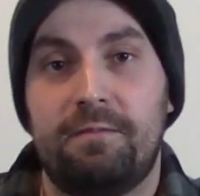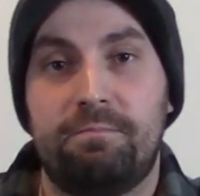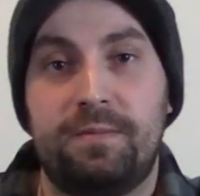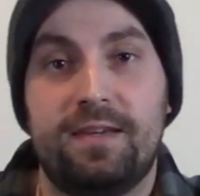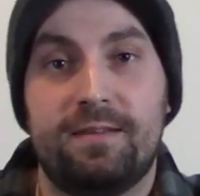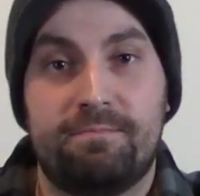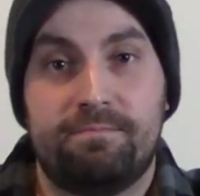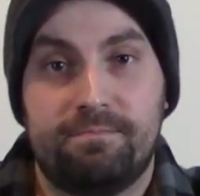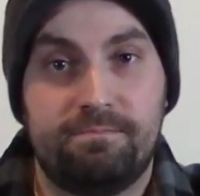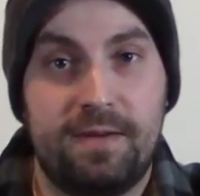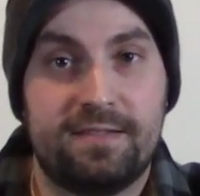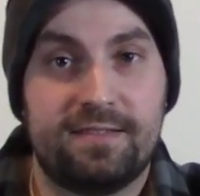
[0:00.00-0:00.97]
being
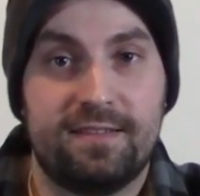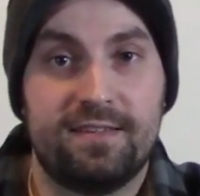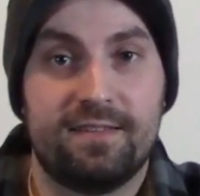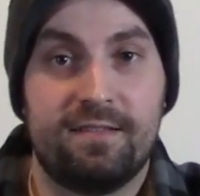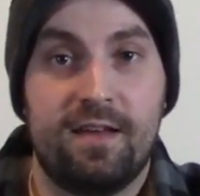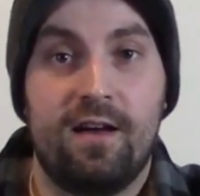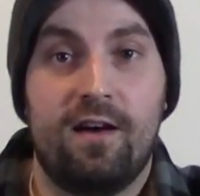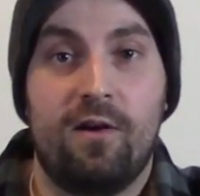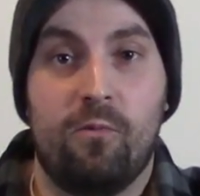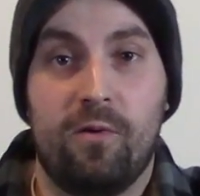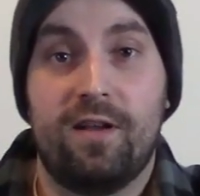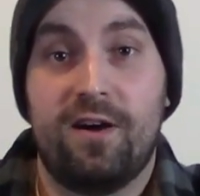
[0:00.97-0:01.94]
basically
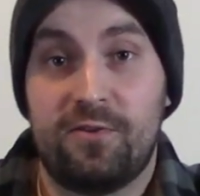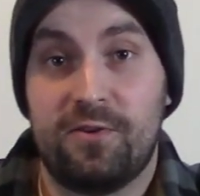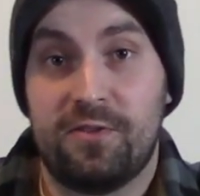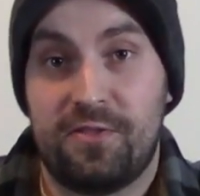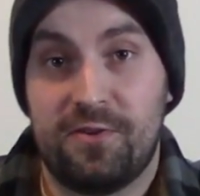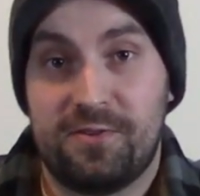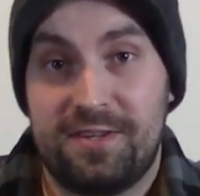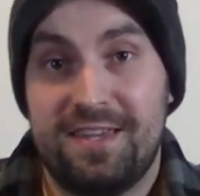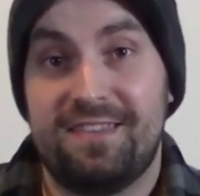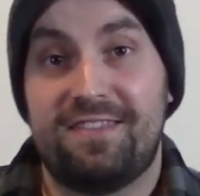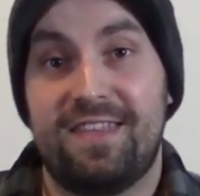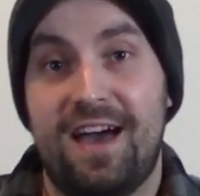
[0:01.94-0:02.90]

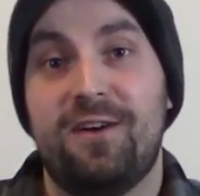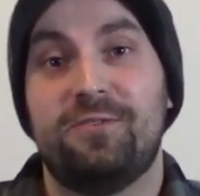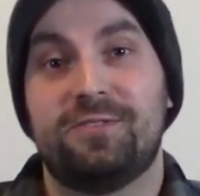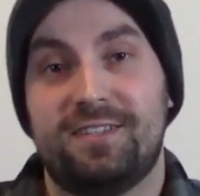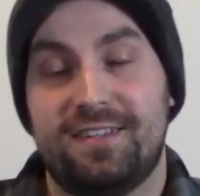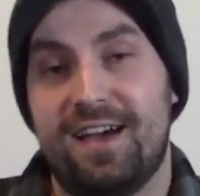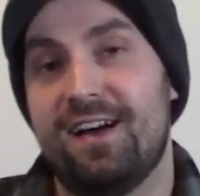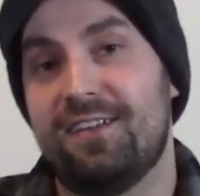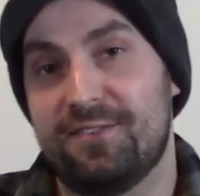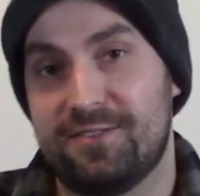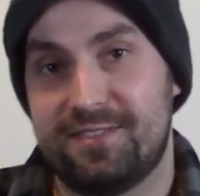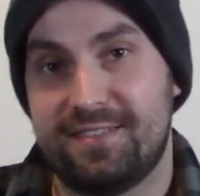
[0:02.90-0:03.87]

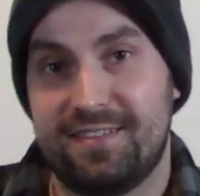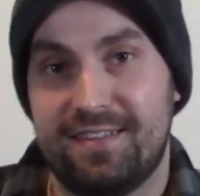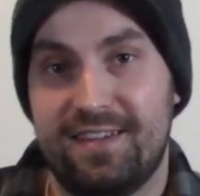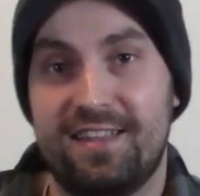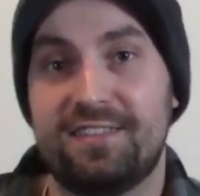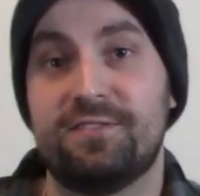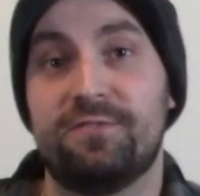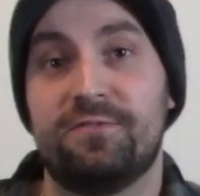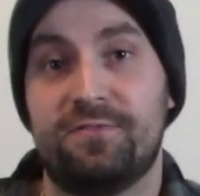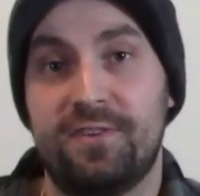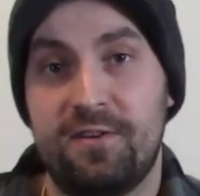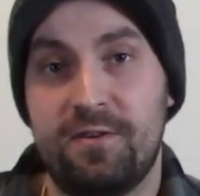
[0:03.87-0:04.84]
$113,000, and that's a
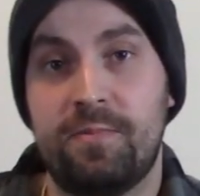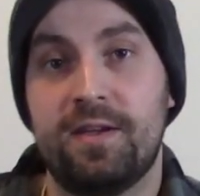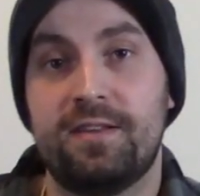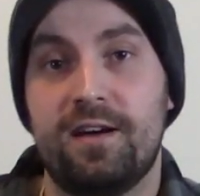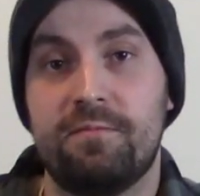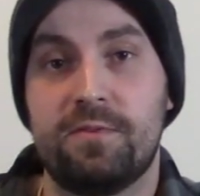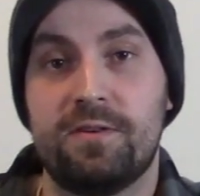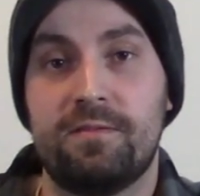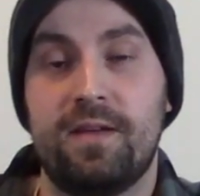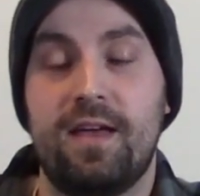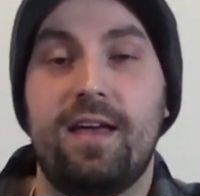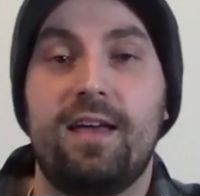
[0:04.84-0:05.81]
very big
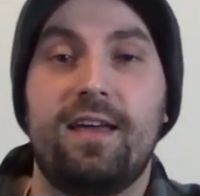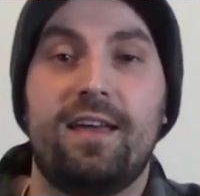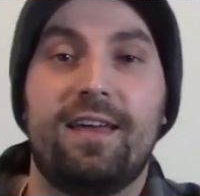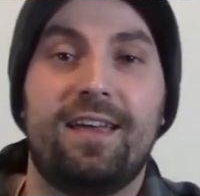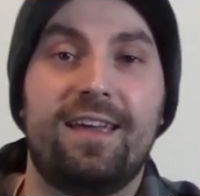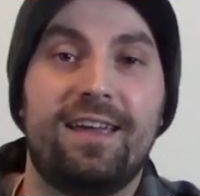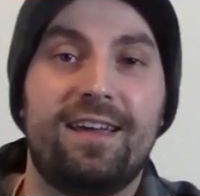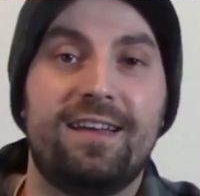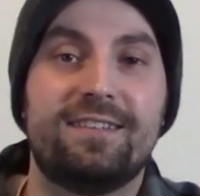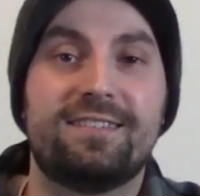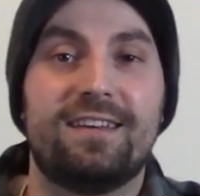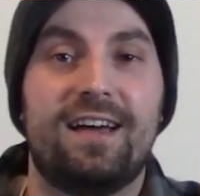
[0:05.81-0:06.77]
number,
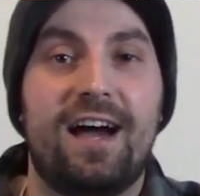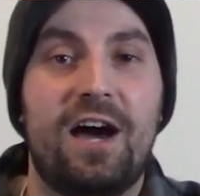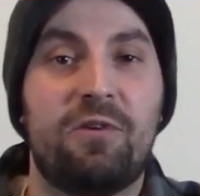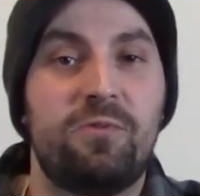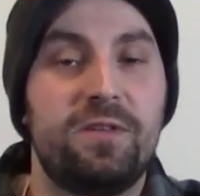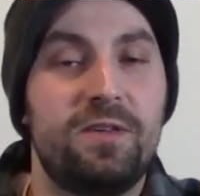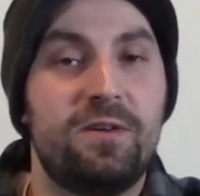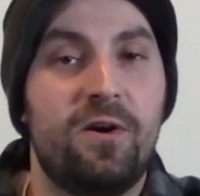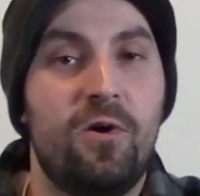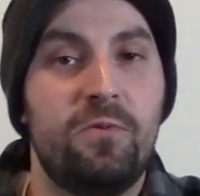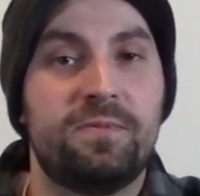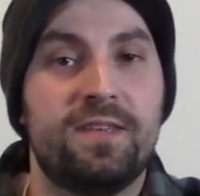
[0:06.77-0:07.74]
and I really
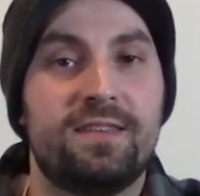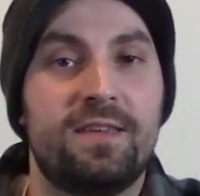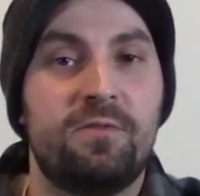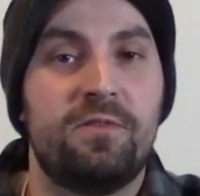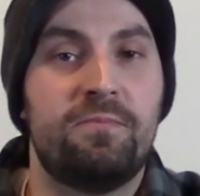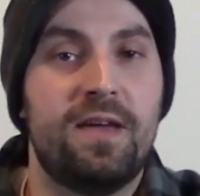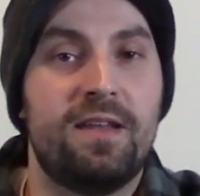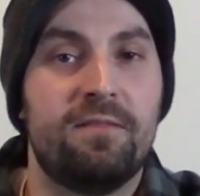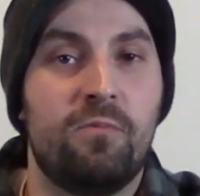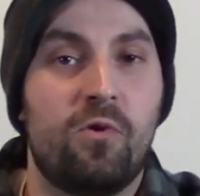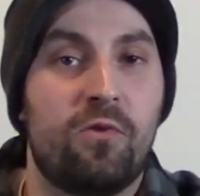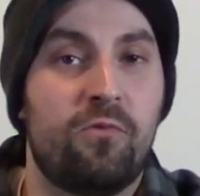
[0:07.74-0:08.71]
hope that they would have made a
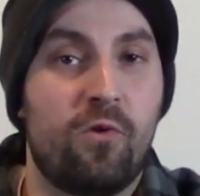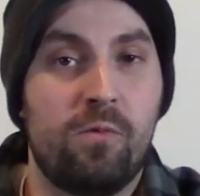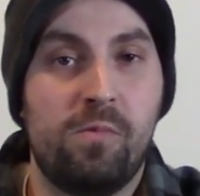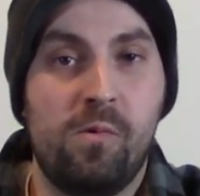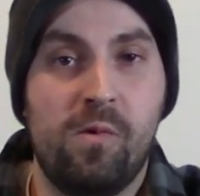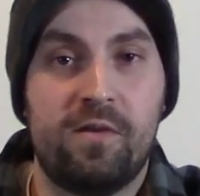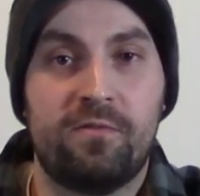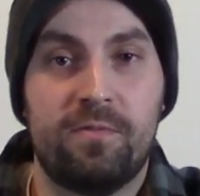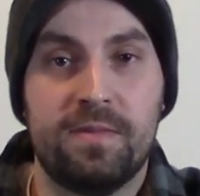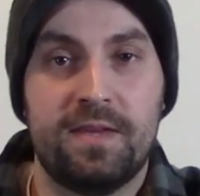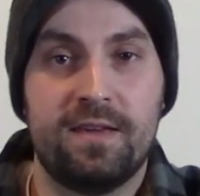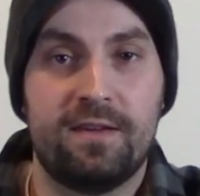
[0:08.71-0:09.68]
more affordable one
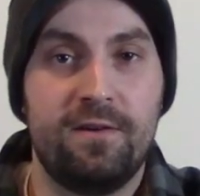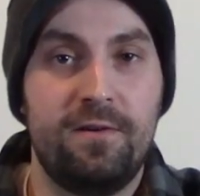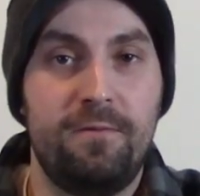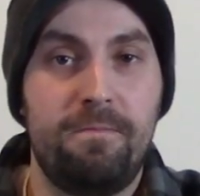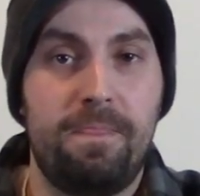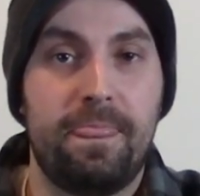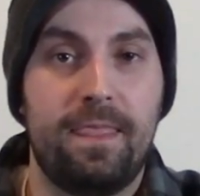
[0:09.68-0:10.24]
from the get-go.